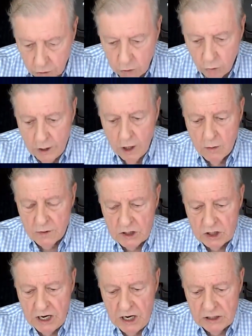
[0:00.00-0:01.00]
you're going
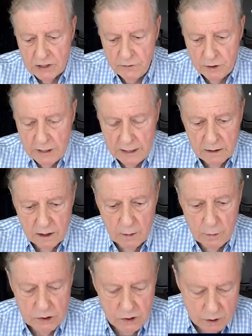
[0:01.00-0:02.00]
overseas if you take the
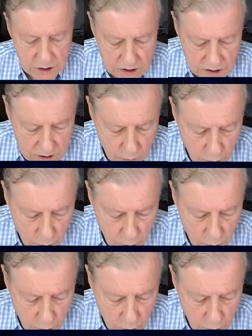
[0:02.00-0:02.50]
commission. This is